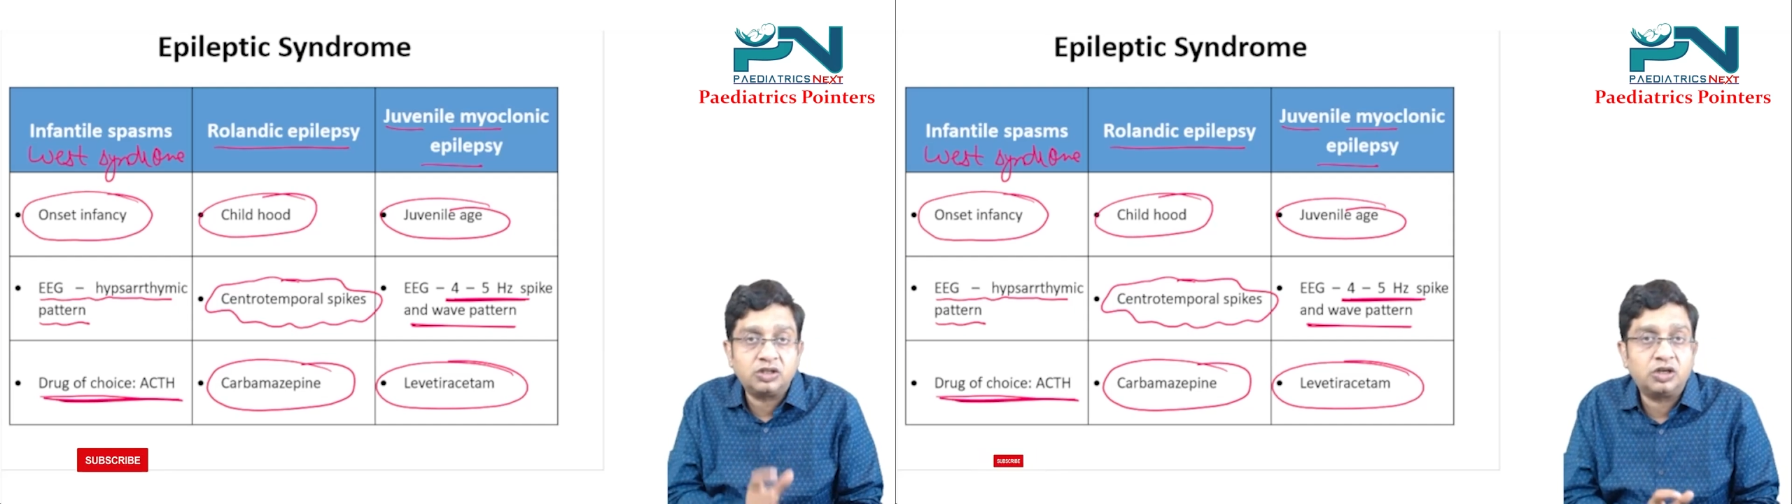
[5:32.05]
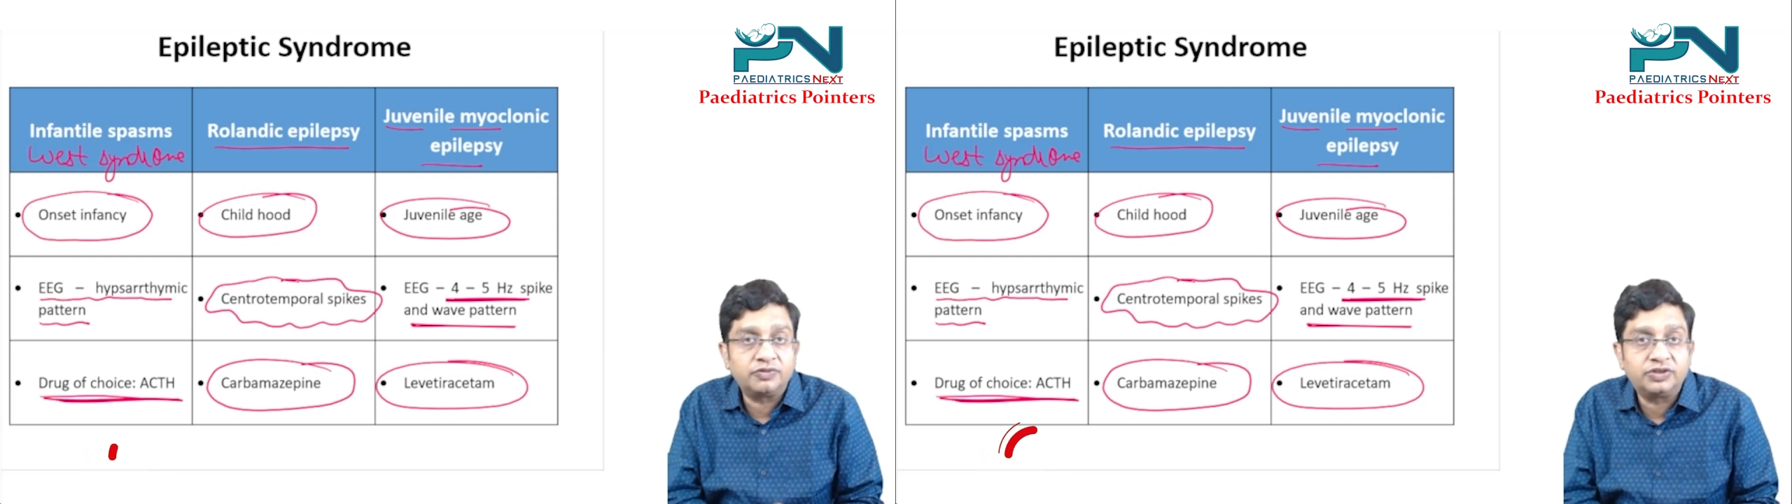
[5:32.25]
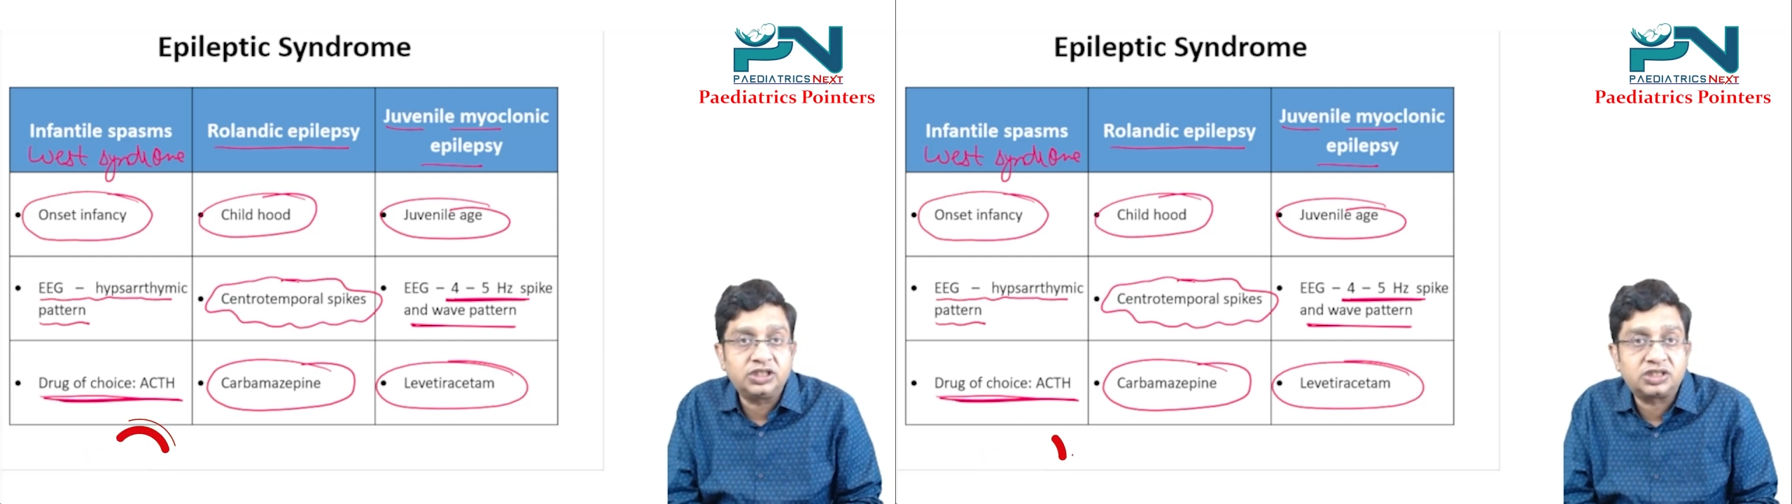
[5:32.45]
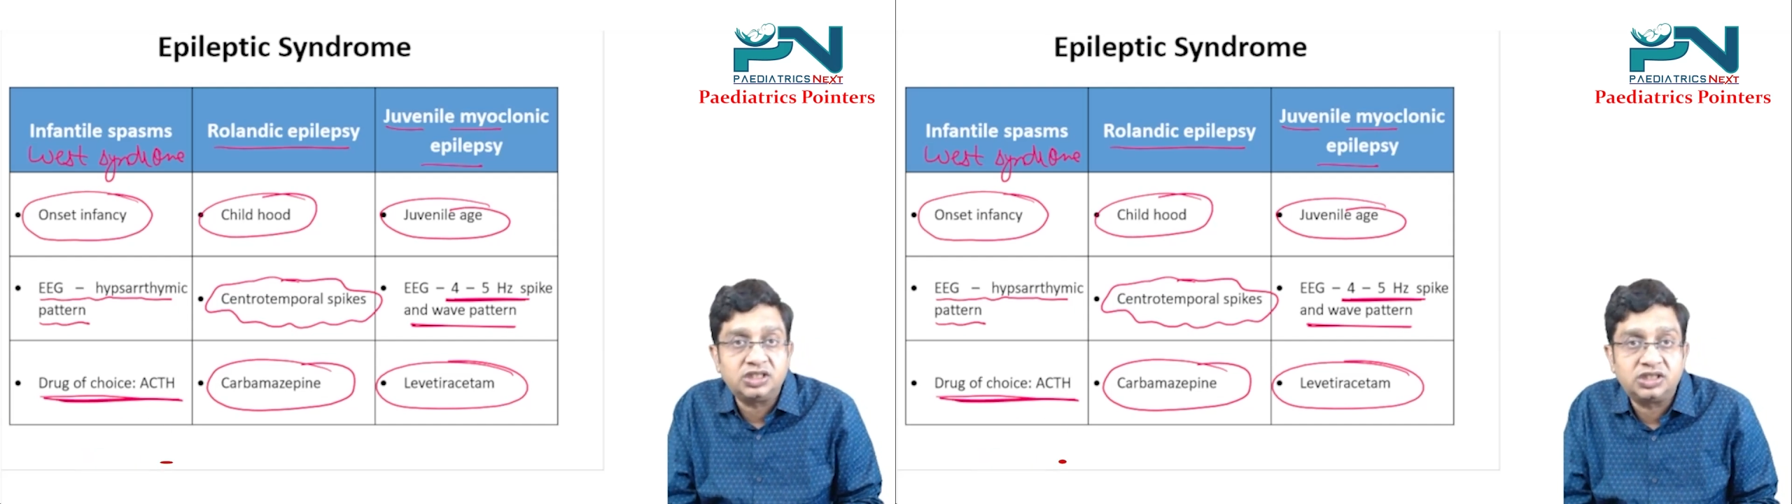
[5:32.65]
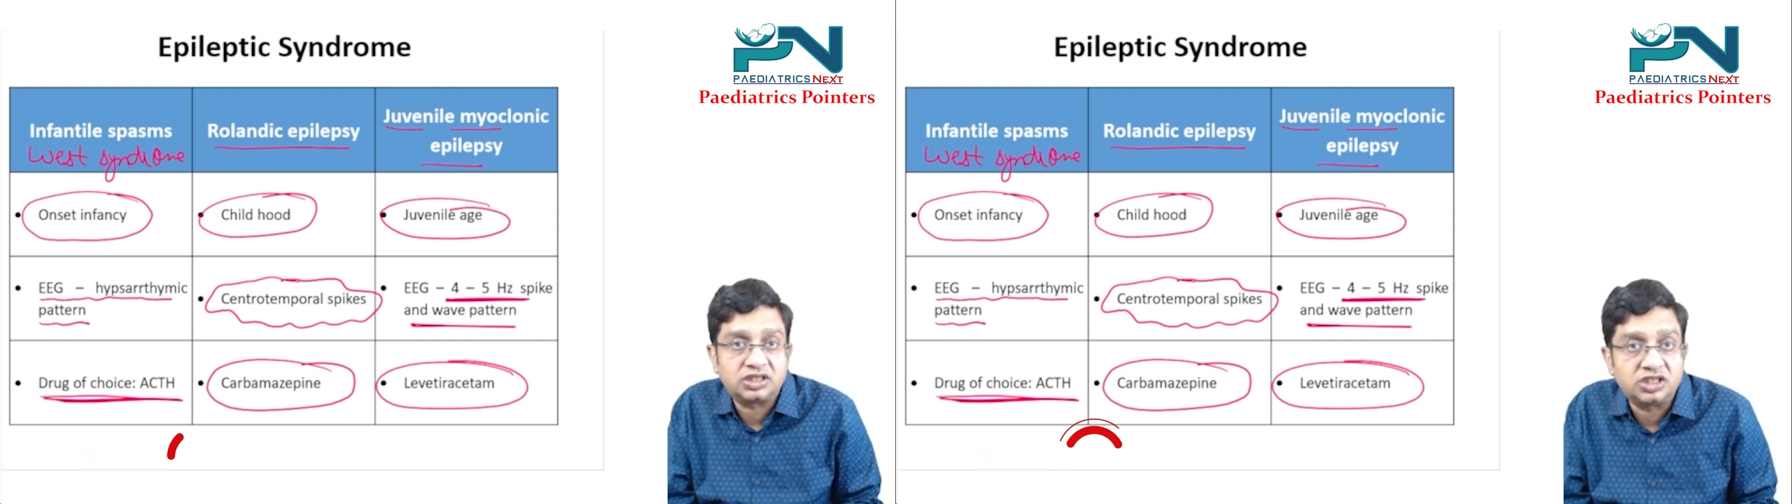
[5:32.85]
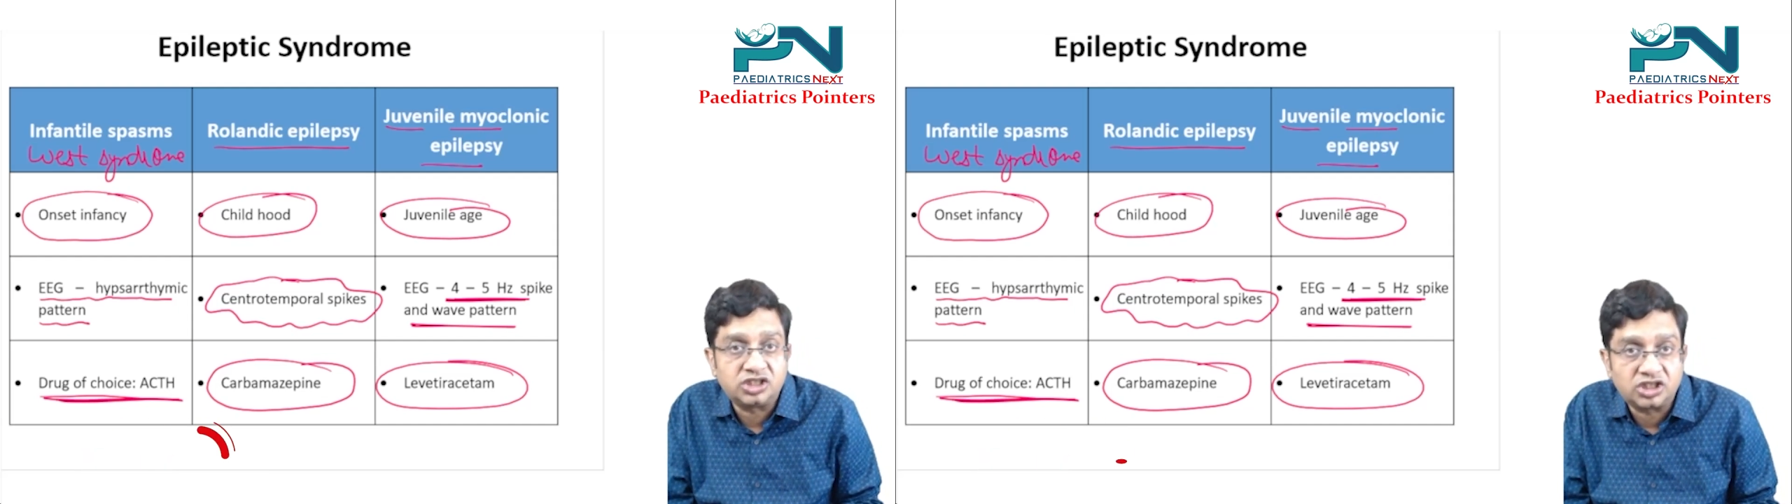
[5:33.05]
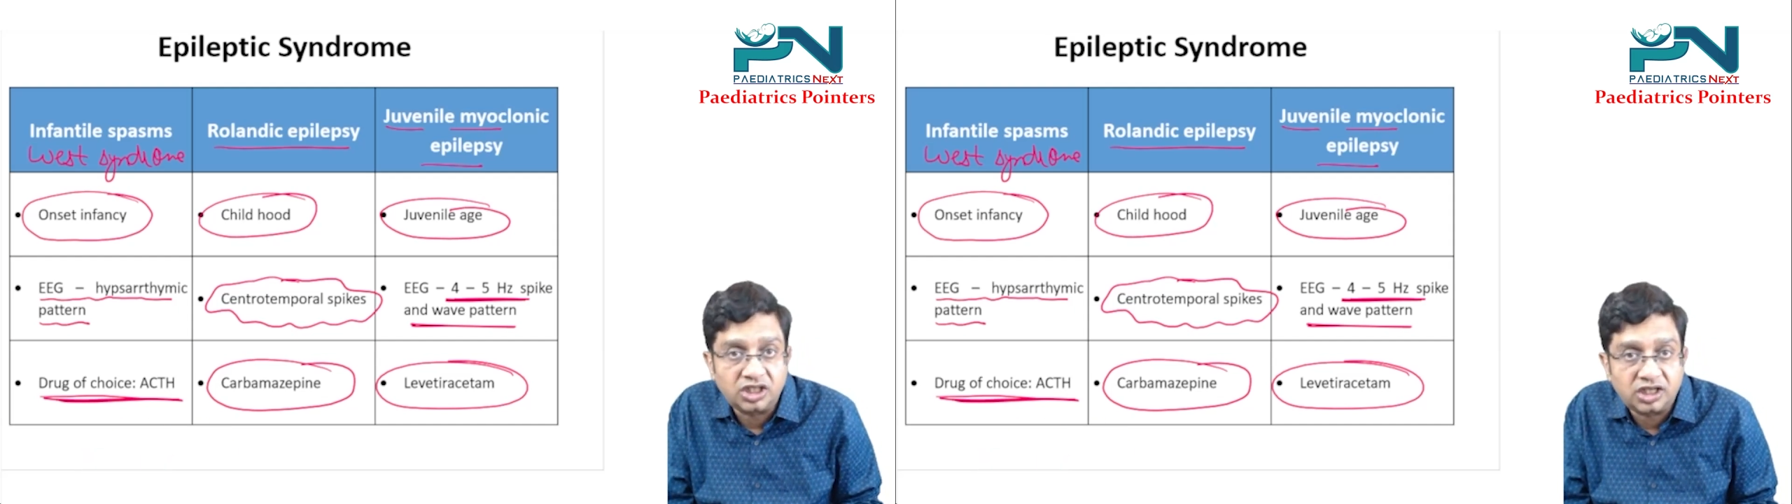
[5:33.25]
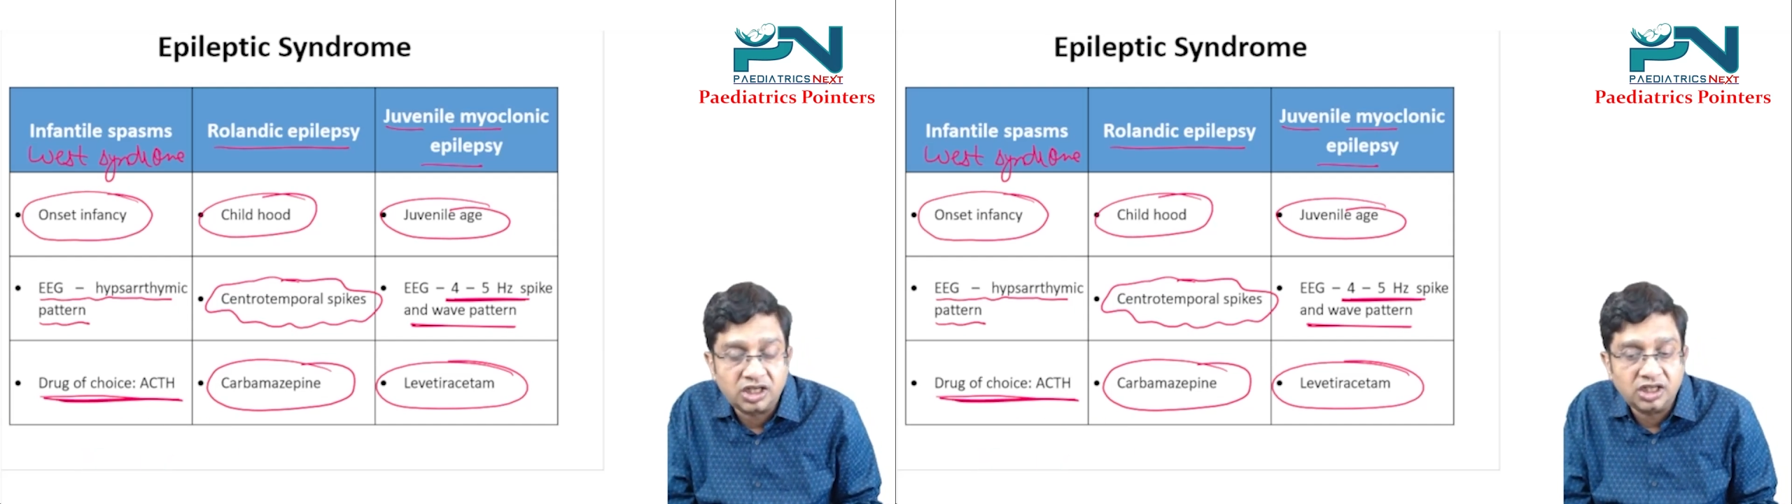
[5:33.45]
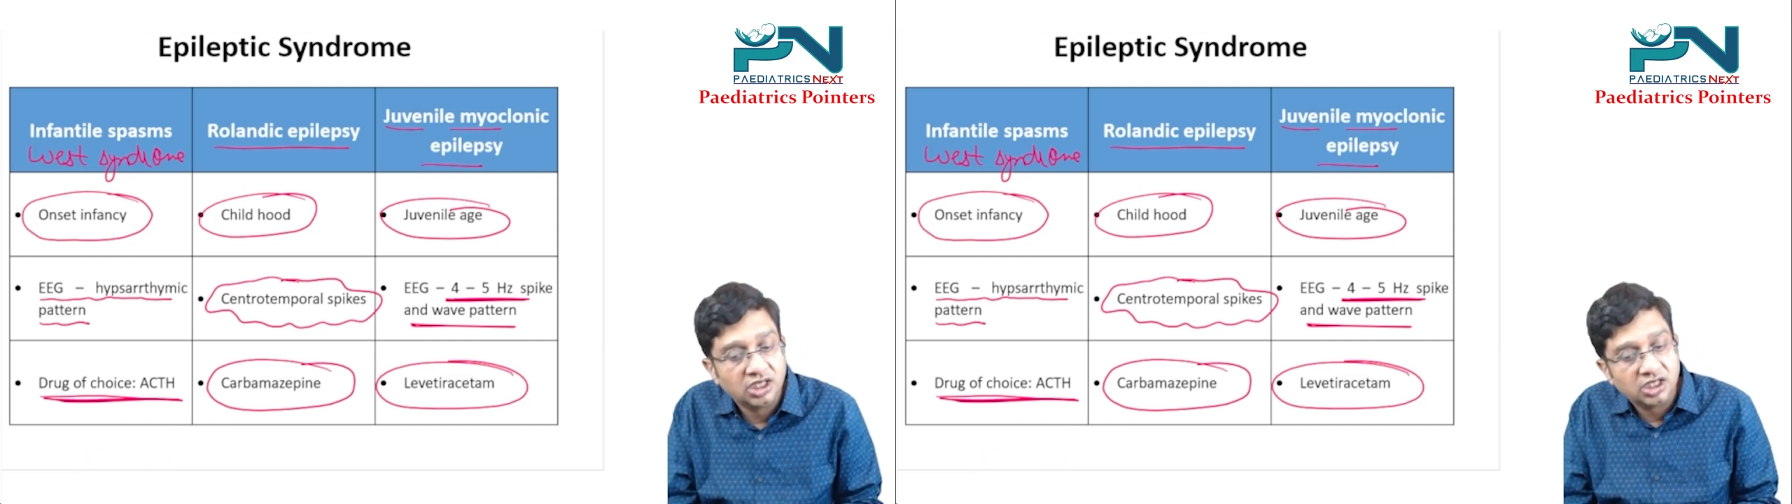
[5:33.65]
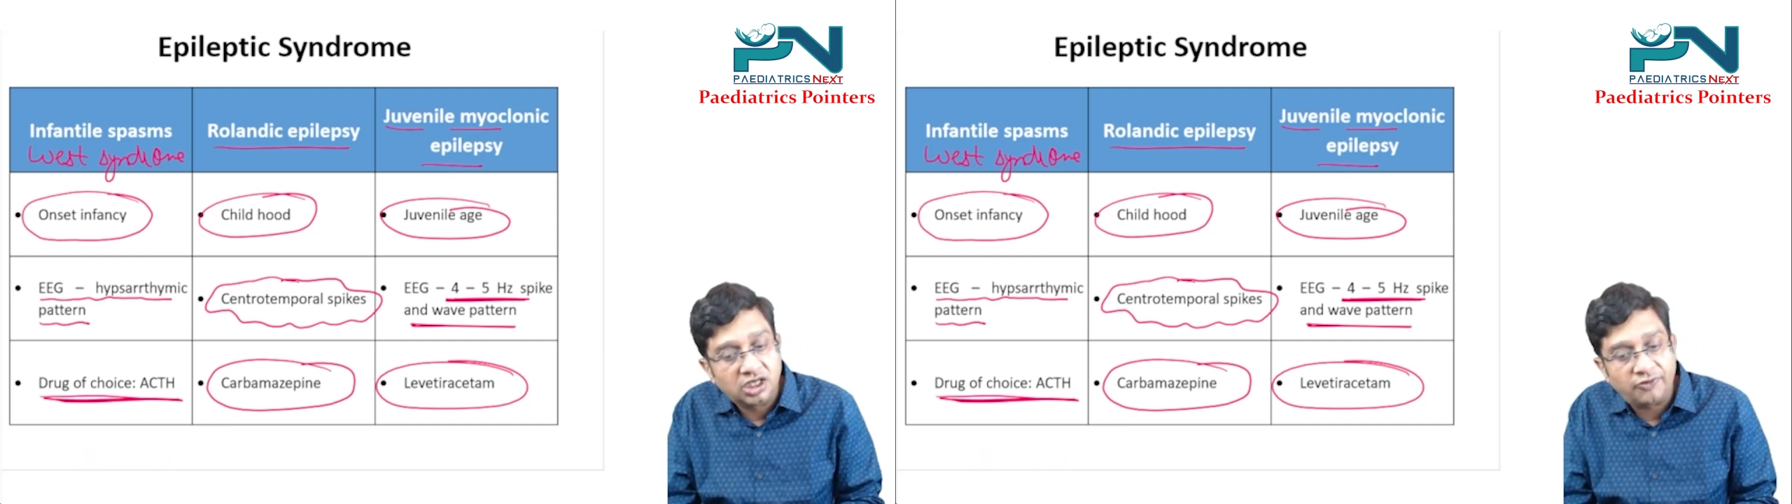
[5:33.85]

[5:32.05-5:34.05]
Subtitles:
of these seizures in children.